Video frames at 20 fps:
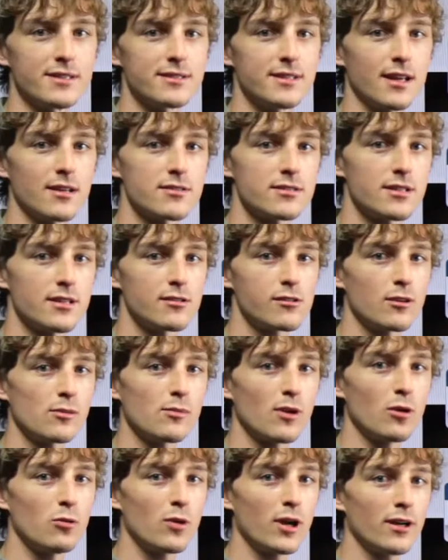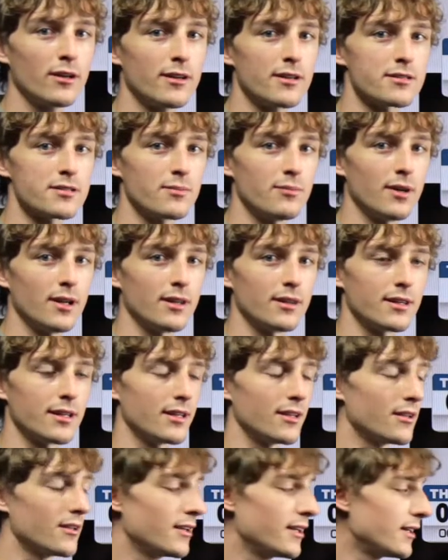it's Down Syndrome Awareness Month
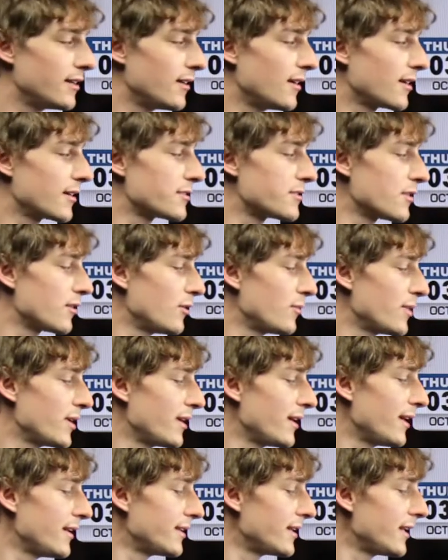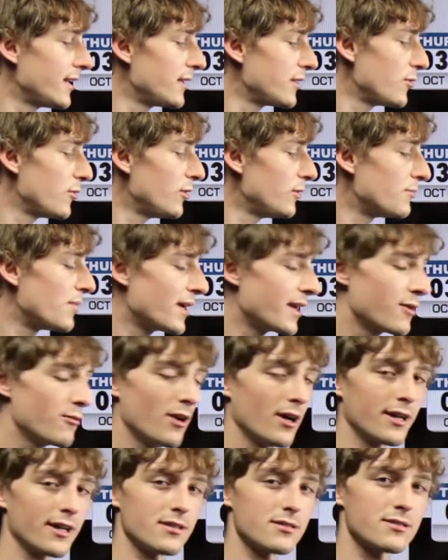here in October, and the annual Buddy
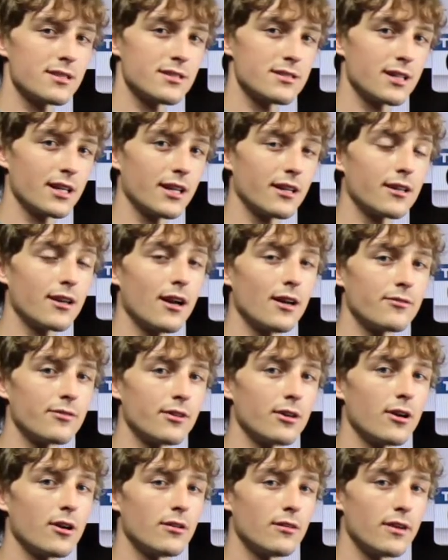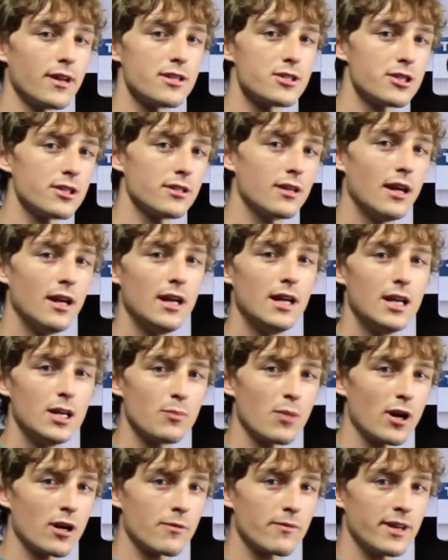Walk is set to kick off in our region.
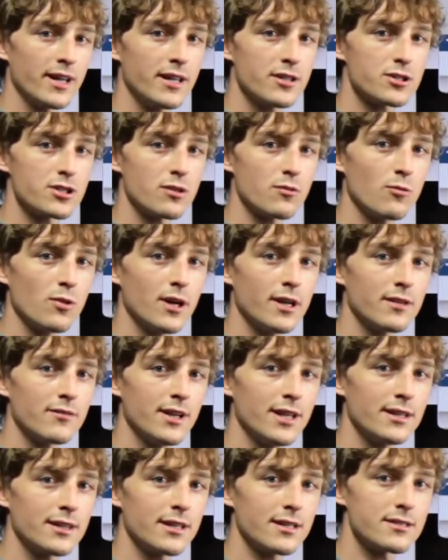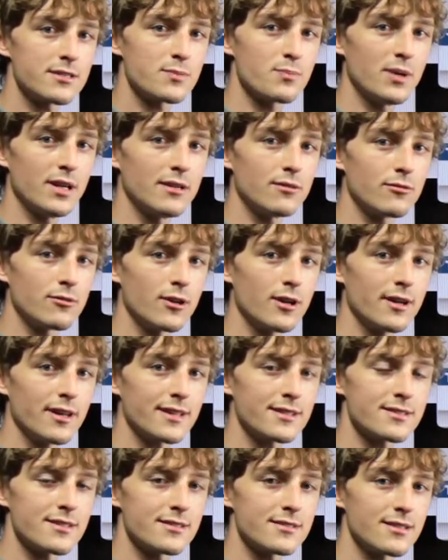Part of a nationwide event that's been
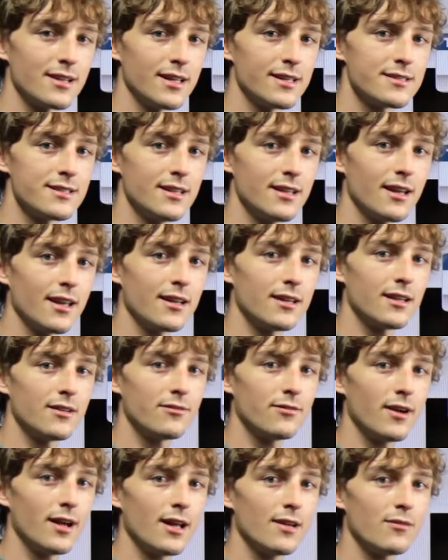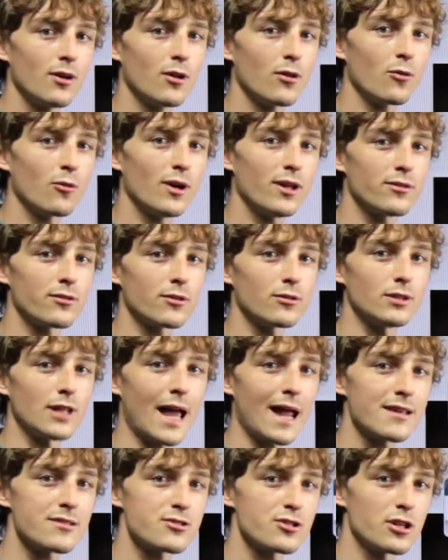running since 1995 all the way through
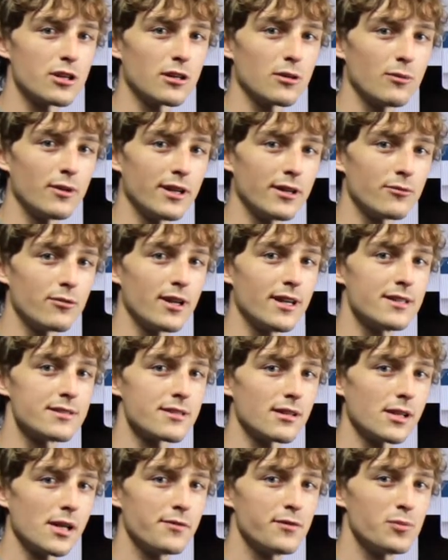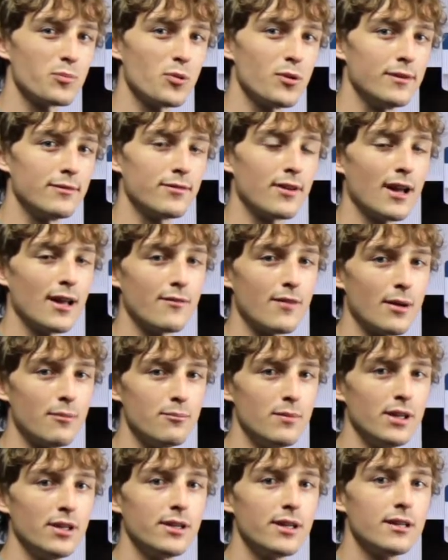last year when it raised $11.5
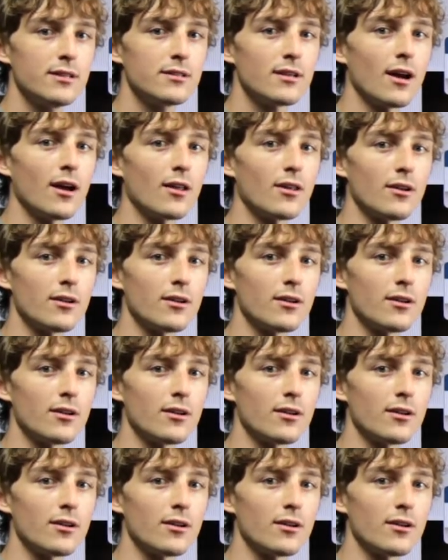million